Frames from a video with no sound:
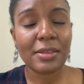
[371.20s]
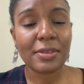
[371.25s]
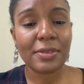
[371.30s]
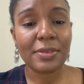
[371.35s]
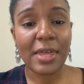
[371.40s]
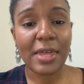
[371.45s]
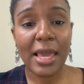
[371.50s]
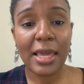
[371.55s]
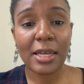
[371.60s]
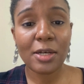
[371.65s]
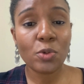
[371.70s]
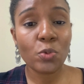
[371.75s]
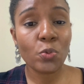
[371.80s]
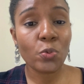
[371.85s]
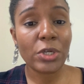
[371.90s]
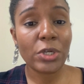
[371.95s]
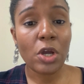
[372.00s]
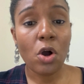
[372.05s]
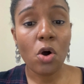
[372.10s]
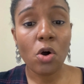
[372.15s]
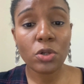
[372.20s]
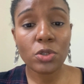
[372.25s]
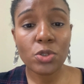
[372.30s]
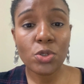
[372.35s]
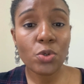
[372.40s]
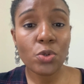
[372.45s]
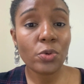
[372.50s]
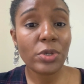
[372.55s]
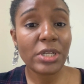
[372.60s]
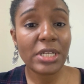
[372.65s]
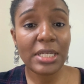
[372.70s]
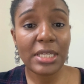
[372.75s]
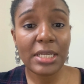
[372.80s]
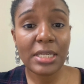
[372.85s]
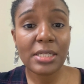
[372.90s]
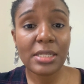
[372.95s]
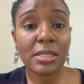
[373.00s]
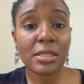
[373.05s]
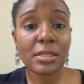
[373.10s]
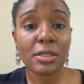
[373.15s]
then we also
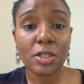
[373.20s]
need